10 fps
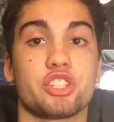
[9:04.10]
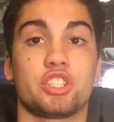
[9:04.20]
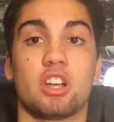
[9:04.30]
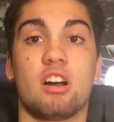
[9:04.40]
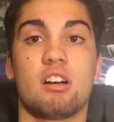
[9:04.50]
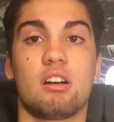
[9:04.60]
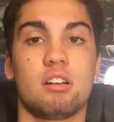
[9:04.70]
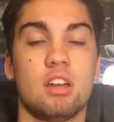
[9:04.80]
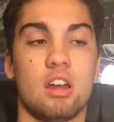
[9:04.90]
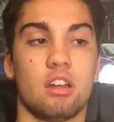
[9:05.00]

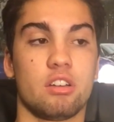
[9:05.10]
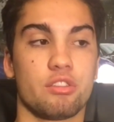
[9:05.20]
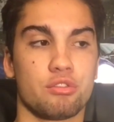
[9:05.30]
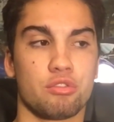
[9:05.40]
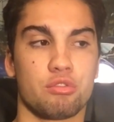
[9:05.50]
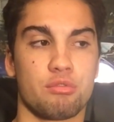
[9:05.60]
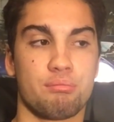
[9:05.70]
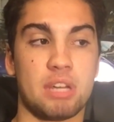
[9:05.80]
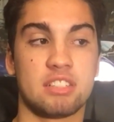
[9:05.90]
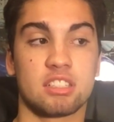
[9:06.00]
Shaw, another
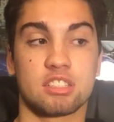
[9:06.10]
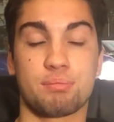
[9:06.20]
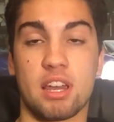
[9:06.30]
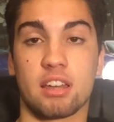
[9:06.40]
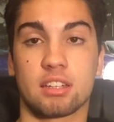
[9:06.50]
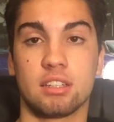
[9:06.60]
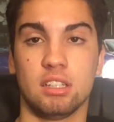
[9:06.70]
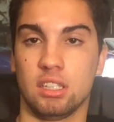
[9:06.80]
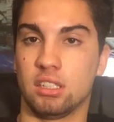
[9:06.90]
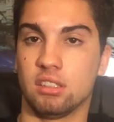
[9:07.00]
basic spec,
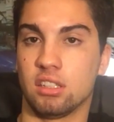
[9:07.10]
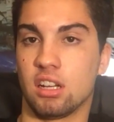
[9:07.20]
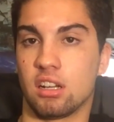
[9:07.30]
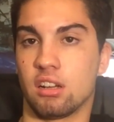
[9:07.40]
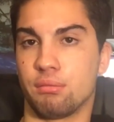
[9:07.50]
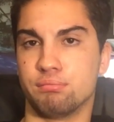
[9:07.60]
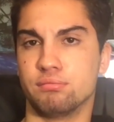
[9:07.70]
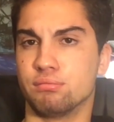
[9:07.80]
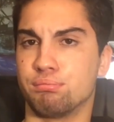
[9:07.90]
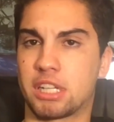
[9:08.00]

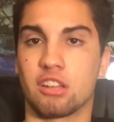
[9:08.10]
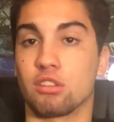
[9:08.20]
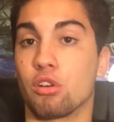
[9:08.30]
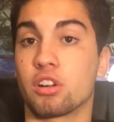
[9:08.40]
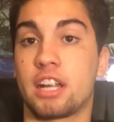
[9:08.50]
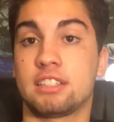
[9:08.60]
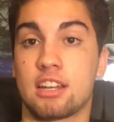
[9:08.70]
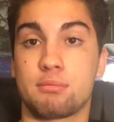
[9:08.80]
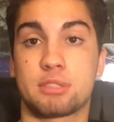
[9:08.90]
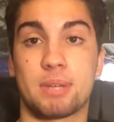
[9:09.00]
Bicolore
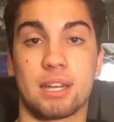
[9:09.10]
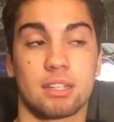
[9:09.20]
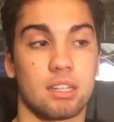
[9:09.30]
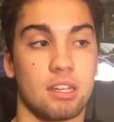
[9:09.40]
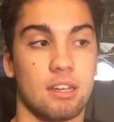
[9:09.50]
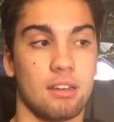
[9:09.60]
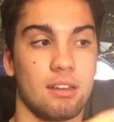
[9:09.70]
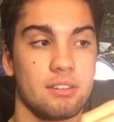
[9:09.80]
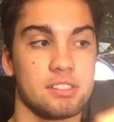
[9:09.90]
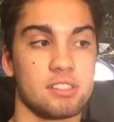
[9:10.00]
type spec.
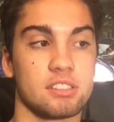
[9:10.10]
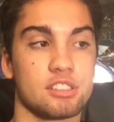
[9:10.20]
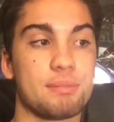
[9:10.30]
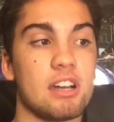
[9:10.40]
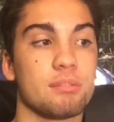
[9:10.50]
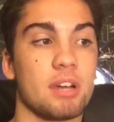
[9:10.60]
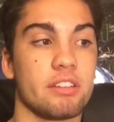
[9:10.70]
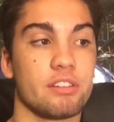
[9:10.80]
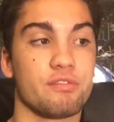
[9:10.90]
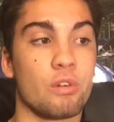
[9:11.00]
This is inspired
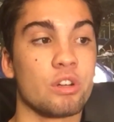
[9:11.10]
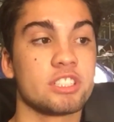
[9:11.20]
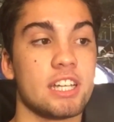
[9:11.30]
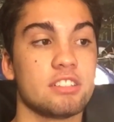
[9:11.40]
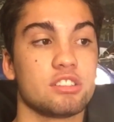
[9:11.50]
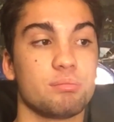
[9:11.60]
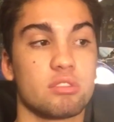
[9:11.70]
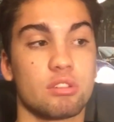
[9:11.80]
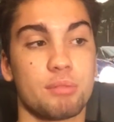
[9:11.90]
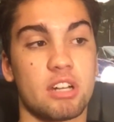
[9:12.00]
by the 410
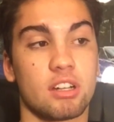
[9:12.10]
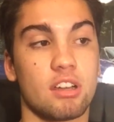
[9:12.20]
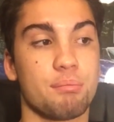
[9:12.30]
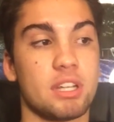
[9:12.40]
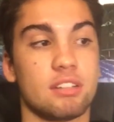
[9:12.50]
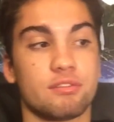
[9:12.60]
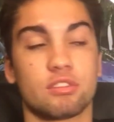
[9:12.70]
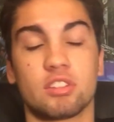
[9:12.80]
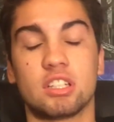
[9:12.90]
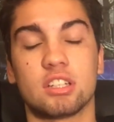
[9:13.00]
Super America
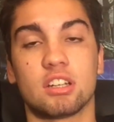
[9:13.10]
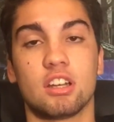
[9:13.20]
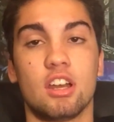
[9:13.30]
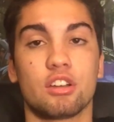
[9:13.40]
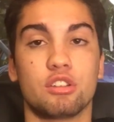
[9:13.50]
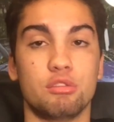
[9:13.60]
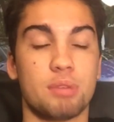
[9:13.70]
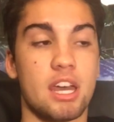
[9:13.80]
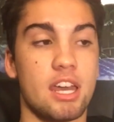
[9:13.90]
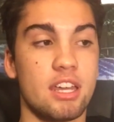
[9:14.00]
Pininfarina
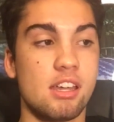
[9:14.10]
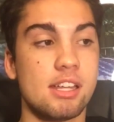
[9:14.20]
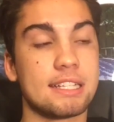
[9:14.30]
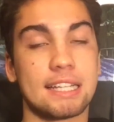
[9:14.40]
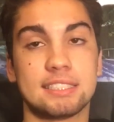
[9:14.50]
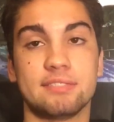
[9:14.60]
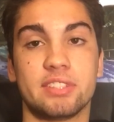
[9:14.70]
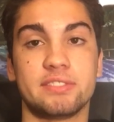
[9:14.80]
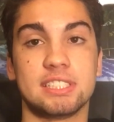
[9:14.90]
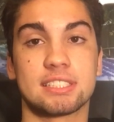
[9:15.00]
Coupe
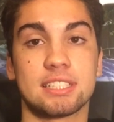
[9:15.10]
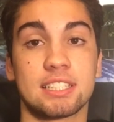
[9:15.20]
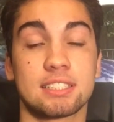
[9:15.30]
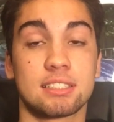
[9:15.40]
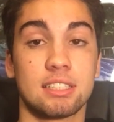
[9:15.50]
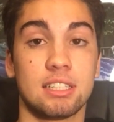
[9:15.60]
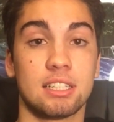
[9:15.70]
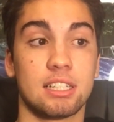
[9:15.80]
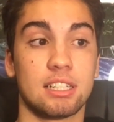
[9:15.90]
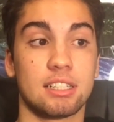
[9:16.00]
1956,
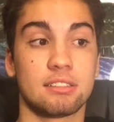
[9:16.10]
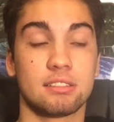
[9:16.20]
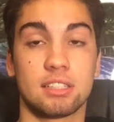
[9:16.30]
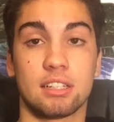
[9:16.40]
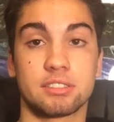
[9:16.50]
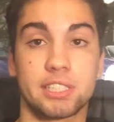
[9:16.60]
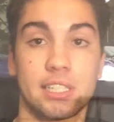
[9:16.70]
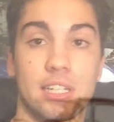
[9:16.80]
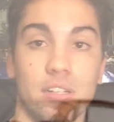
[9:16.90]
and yeah, check it